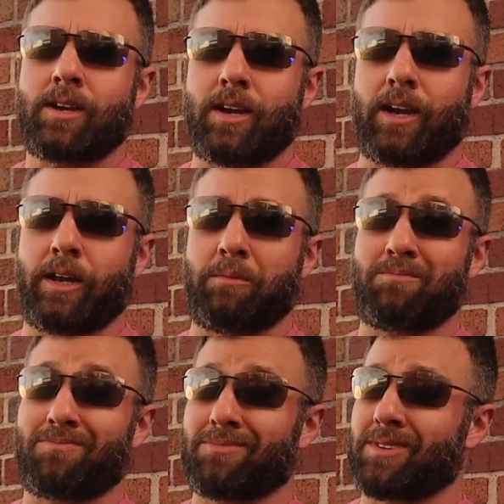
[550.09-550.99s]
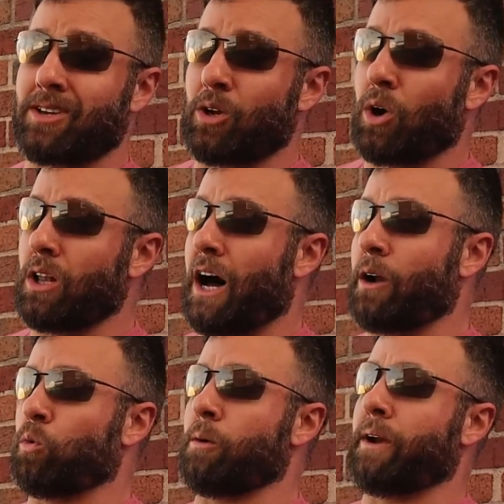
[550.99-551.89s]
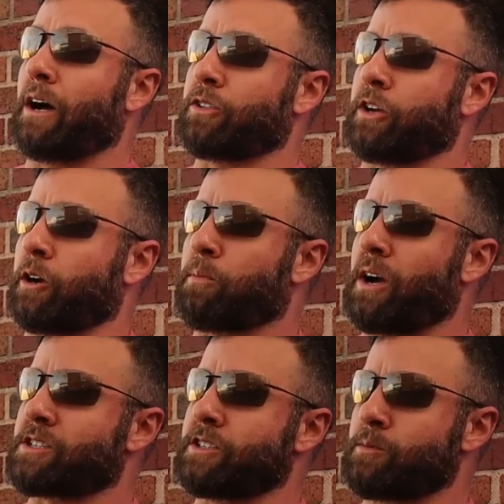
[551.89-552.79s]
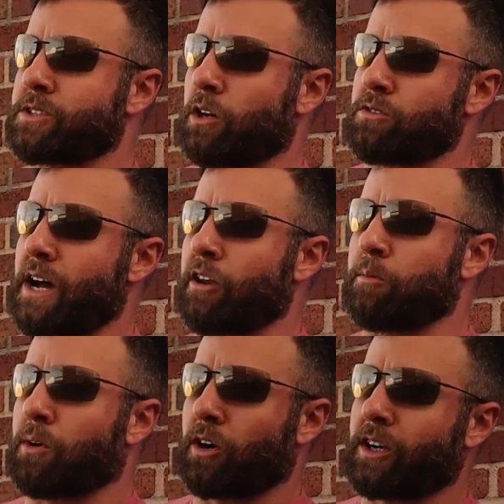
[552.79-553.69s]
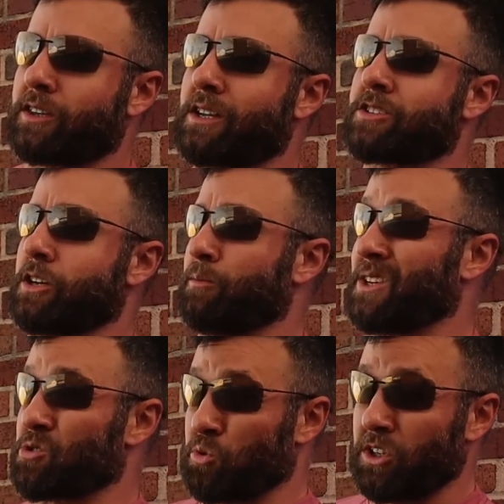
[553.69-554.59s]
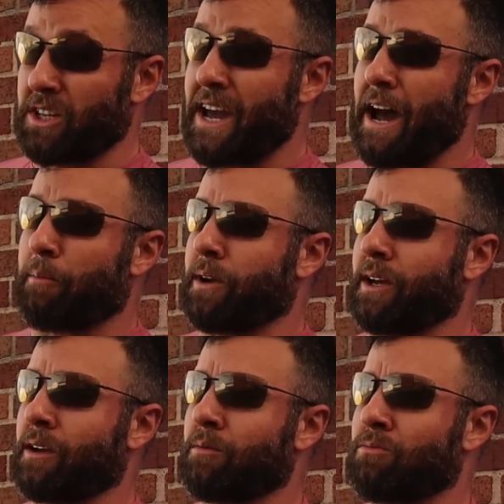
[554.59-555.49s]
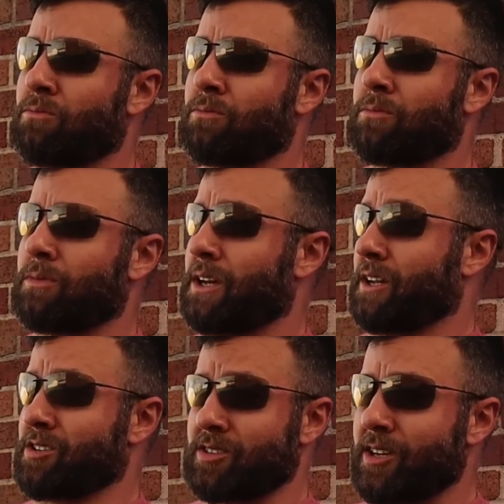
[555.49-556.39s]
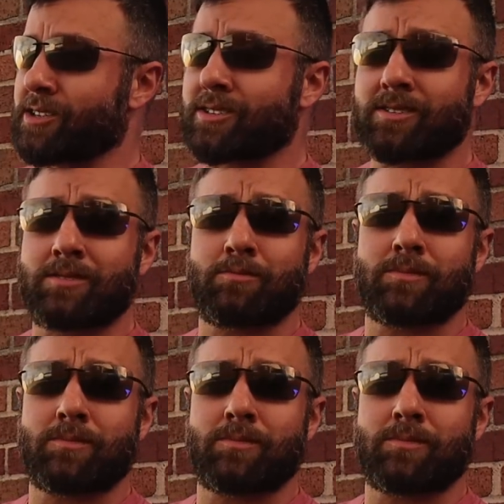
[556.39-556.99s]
And, a lot of women out there are pricing themselves out of the market. That's something that's really happening. It exists.